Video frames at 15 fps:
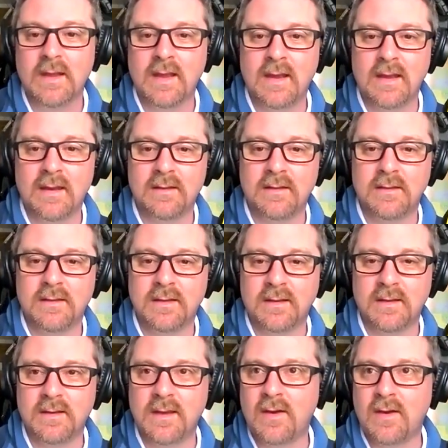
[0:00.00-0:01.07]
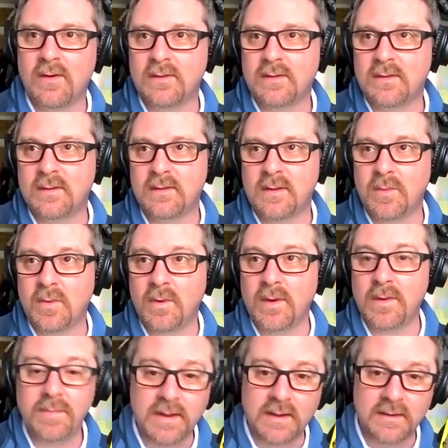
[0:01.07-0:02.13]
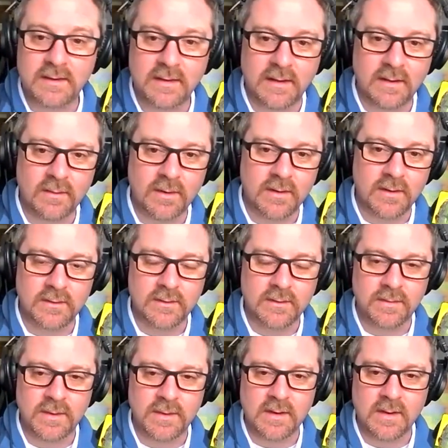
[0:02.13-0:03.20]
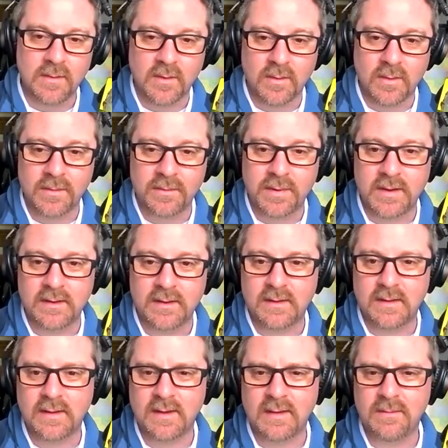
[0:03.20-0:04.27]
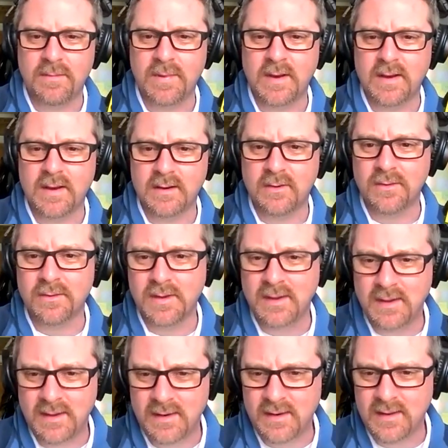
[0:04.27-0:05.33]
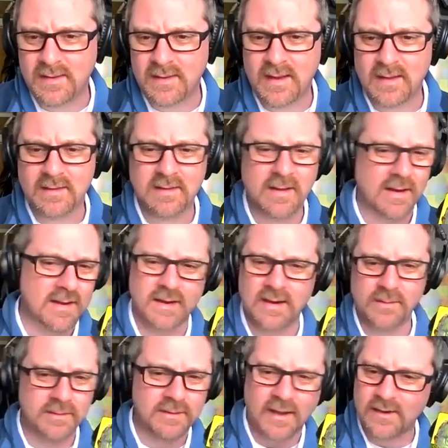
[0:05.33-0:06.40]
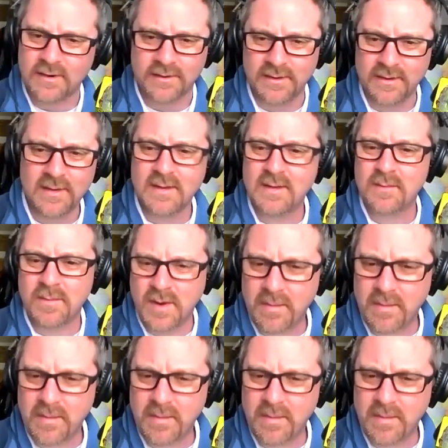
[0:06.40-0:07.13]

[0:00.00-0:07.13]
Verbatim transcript: And it's uh, now it's number one PET where it used to be number one PET, but green, and that's not going to get recycled mm-hmm.